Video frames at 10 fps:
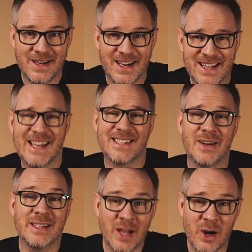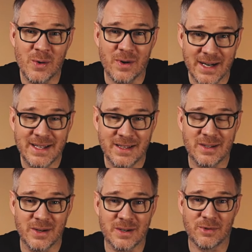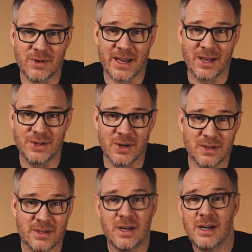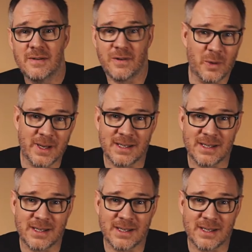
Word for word: Unless I know I need to do some tracking shots, following